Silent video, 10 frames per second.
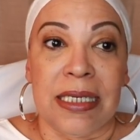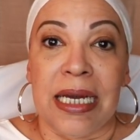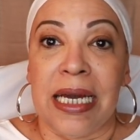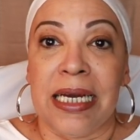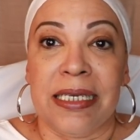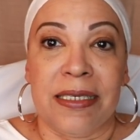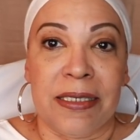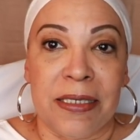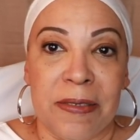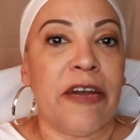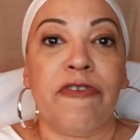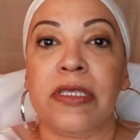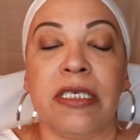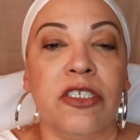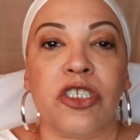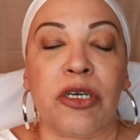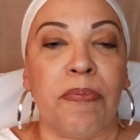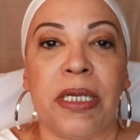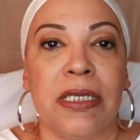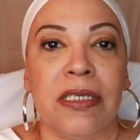And everything just
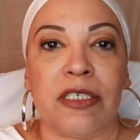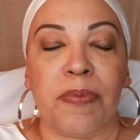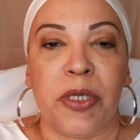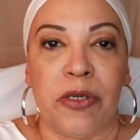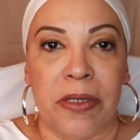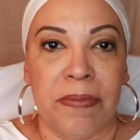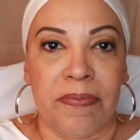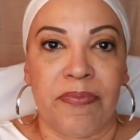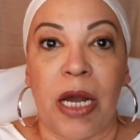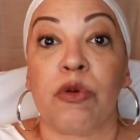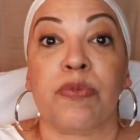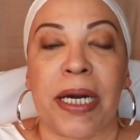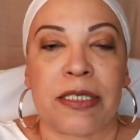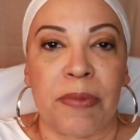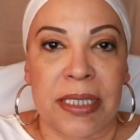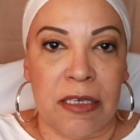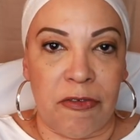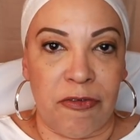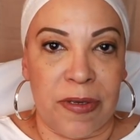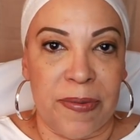completely disappeared. I was back to
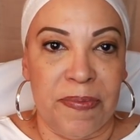myself.